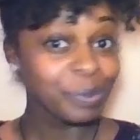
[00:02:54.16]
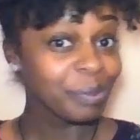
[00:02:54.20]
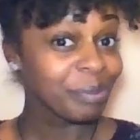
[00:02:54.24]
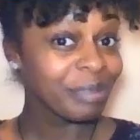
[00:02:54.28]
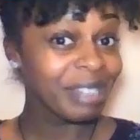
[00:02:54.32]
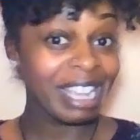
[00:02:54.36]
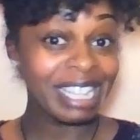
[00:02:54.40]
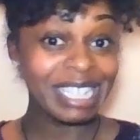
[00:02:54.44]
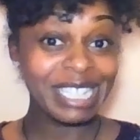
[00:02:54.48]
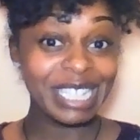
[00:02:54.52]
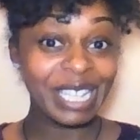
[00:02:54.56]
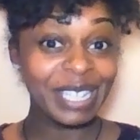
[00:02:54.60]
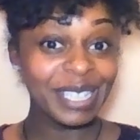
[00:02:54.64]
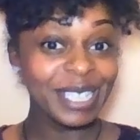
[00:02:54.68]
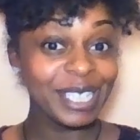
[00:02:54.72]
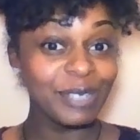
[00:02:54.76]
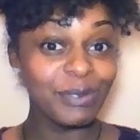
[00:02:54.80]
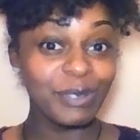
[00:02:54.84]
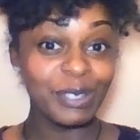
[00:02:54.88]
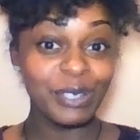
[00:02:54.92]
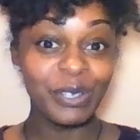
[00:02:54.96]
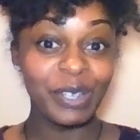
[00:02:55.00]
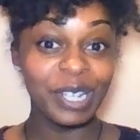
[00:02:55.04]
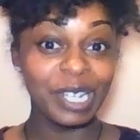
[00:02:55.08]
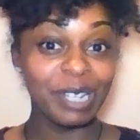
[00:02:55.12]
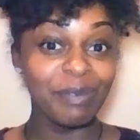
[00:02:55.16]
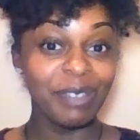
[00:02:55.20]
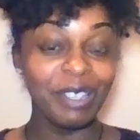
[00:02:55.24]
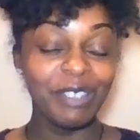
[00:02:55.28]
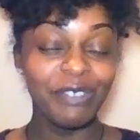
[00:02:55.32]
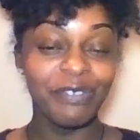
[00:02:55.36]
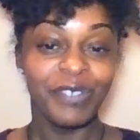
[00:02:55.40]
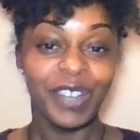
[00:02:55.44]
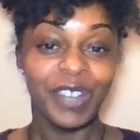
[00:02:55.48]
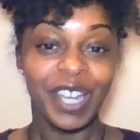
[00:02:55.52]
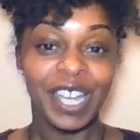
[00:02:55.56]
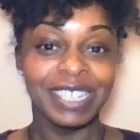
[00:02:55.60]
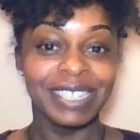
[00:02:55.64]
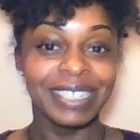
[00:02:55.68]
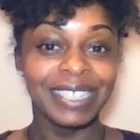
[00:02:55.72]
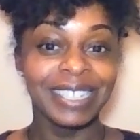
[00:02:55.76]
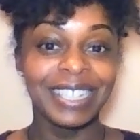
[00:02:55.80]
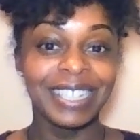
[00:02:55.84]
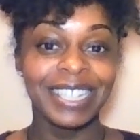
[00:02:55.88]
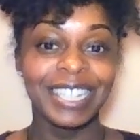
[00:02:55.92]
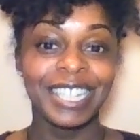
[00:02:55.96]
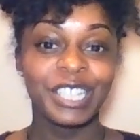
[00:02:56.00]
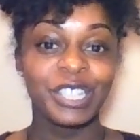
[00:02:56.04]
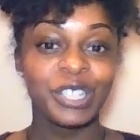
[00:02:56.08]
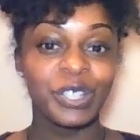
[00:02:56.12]
I said this was going to be fun.
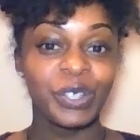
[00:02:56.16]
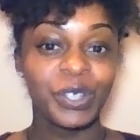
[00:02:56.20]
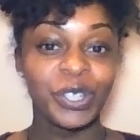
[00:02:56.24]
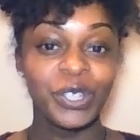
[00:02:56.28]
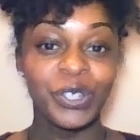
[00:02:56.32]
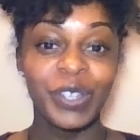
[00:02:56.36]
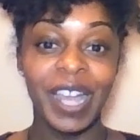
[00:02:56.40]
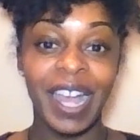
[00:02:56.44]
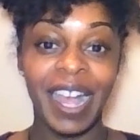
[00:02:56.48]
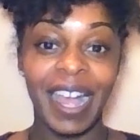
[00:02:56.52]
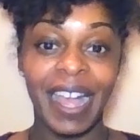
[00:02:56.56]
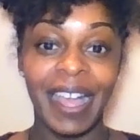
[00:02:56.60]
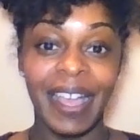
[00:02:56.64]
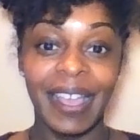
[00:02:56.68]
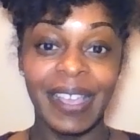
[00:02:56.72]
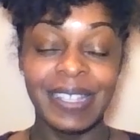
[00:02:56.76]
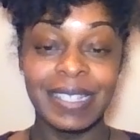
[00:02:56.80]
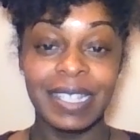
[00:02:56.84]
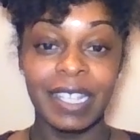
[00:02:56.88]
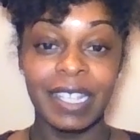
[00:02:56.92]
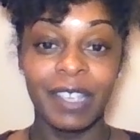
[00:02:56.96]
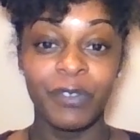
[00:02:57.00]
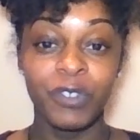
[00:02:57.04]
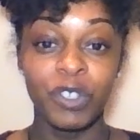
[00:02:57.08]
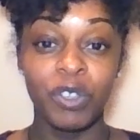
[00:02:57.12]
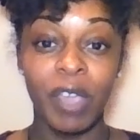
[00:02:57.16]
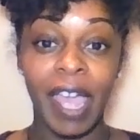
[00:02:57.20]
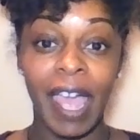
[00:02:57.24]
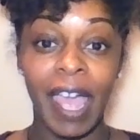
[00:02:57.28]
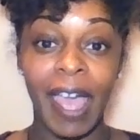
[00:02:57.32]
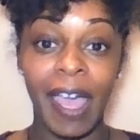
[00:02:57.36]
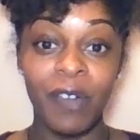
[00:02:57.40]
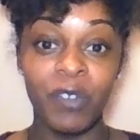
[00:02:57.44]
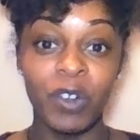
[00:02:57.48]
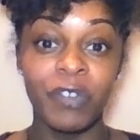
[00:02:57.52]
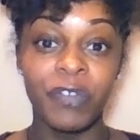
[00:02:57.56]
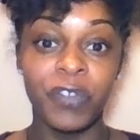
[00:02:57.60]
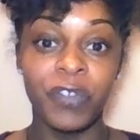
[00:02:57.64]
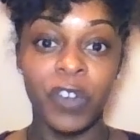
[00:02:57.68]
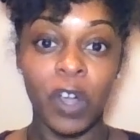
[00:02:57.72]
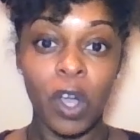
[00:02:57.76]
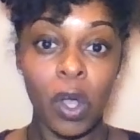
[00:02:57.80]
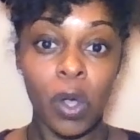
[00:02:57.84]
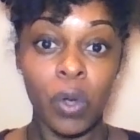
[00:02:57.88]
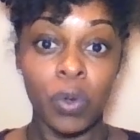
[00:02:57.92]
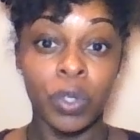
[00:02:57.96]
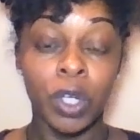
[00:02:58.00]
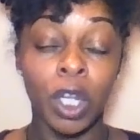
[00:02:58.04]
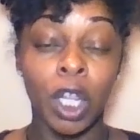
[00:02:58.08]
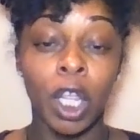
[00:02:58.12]
So you guys, if you have a
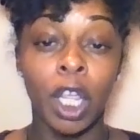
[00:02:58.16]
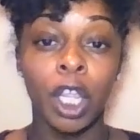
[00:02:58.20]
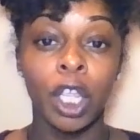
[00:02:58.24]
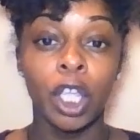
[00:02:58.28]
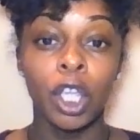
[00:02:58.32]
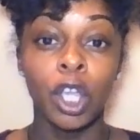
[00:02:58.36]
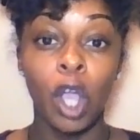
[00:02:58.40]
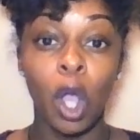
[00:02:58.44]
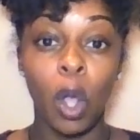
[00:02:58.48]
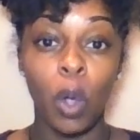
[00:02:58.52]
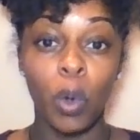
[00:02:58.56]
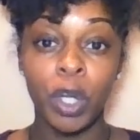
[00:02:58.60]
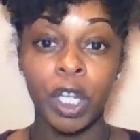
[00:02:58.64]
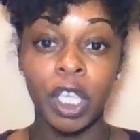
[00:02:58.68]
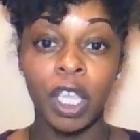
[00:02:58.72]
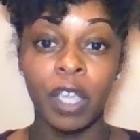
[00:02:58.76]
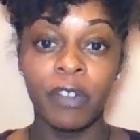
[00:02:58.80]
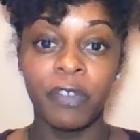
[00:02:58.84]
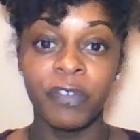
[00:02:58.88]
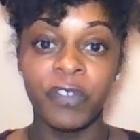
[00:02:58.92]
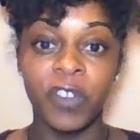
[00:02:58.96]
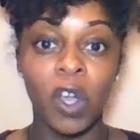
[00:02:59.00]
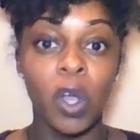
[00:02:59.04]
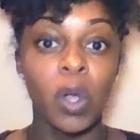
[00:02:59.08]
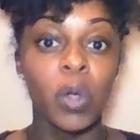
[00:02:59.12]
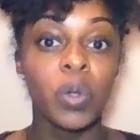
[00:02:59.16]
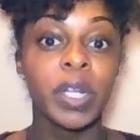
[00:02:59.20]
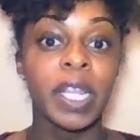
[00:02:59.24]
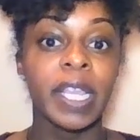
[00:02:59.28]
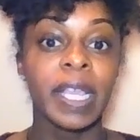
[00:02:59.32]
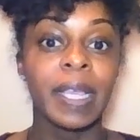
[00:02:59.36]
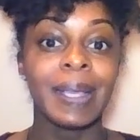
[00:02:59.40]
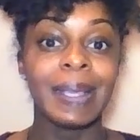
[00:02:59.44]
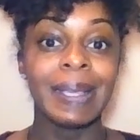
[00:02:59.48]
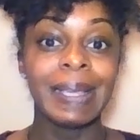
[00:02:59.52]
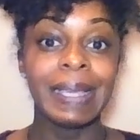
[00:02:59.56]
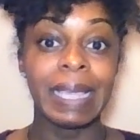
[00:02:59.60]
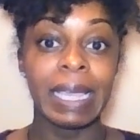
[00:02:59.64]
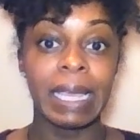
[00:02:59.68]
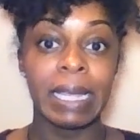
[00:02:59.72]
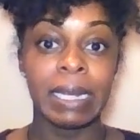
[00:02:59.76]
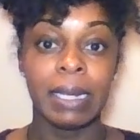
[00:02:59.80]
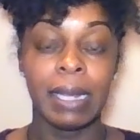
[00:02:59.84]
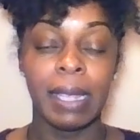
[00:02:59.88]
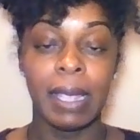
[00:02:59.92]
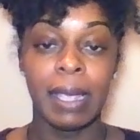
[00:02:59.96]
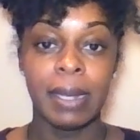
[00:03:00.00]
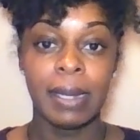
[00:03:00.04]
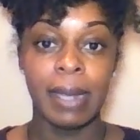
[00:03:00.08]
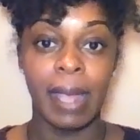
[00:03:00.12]
phone, go to your phone and get
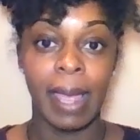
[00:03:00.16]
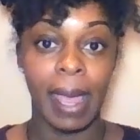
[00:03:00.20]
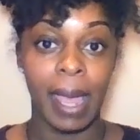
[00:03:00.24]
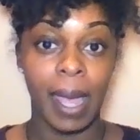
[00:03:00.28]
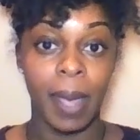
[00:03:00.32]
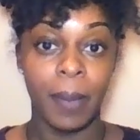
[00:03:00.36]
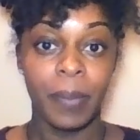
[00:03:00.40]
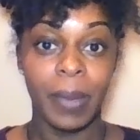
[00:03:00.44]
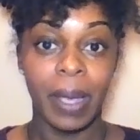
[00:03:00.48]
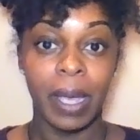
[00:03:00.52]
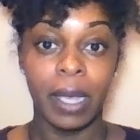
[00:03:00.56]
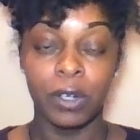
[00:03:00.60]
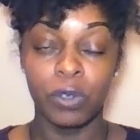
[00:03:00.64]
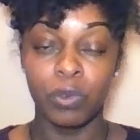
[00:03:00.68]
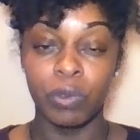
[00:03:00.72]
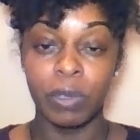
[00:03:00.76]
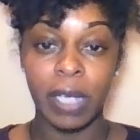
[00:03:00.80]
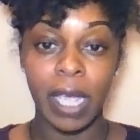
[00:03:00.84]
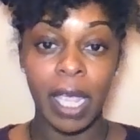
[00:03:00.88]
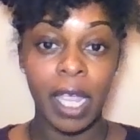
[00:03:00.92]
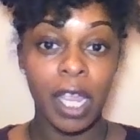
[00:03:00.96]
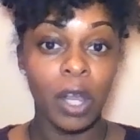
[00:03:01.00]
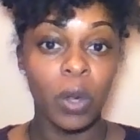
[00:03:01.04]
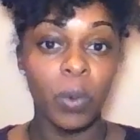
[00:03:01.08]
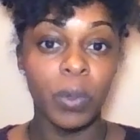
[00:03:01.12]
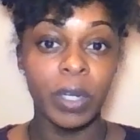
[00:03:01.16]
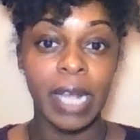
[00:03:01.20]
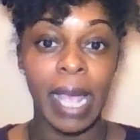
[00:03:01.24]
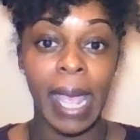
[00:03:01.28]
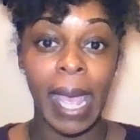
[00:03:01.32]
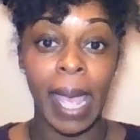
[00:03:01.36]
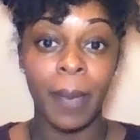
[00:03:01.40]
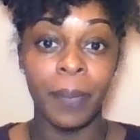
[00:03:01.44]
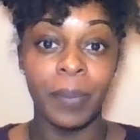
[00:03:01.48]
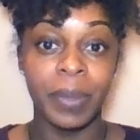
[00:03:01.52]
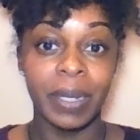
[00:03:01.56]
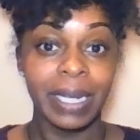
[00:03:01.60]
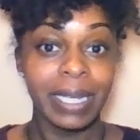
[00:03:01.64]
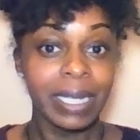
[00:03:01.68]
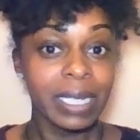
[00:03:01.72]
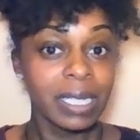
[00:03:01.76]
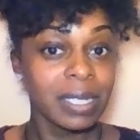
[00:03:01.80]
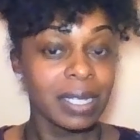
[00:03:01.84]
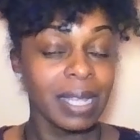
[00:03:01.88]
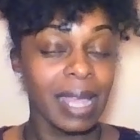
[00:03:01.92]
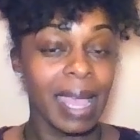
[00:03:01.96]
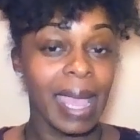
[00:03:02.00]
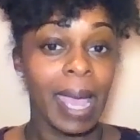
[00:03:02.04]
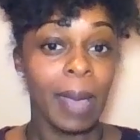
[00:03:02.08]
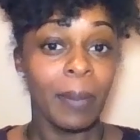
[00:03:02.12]
an app. I don't care what app it is.
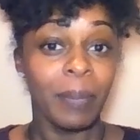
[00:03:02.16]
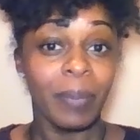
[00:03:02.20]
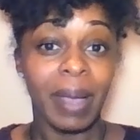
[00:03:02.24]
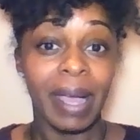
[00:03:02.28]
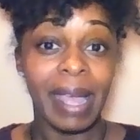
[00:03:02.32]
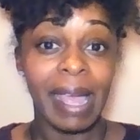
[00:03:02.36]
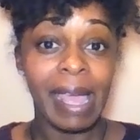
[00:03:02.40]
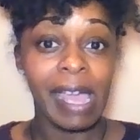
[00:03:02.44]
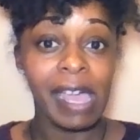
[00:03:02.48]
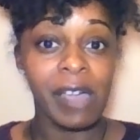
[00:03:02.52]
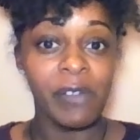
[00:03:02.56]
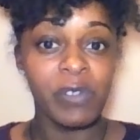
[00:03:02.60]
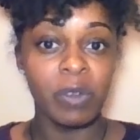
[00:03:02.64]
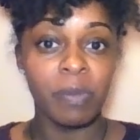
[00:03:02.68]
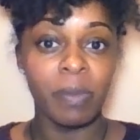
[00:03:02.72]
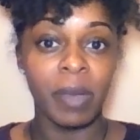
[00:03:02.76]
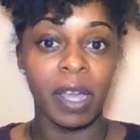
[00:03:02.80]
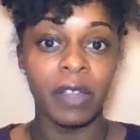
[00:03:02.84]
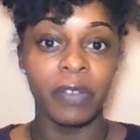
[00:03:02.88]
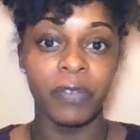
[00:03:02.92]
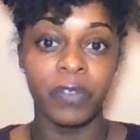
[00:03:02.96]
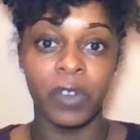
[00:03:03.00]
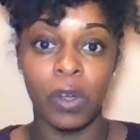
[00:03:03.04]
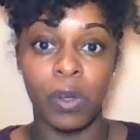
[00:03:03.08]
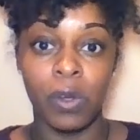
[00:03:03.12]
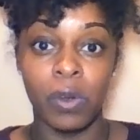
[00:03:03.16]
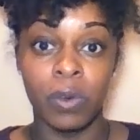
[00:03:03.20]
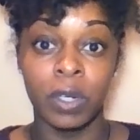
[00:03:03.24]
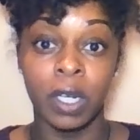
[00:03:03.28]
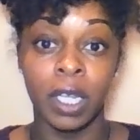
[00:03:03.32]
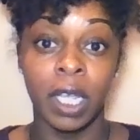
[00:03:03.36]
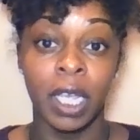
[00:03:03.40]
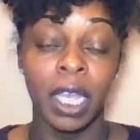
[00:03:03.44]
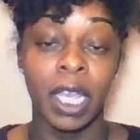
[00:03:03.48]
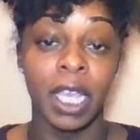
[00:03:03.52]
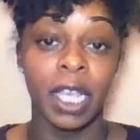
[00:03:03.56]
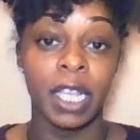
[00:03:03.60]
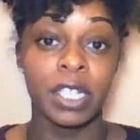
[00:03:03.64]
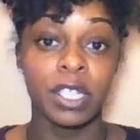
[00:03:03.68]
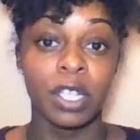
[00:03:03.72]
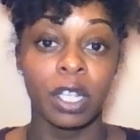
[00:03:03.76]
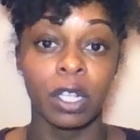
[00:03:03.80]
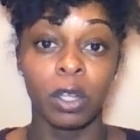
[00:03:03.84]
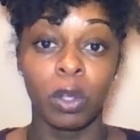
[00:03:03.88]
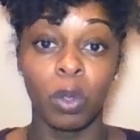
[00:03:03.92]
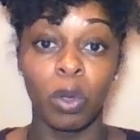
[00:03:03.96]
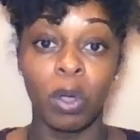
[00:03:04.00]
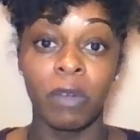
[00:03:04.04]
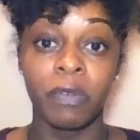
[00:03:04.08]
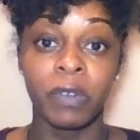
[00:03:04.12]
The app I have on my phone is the Law of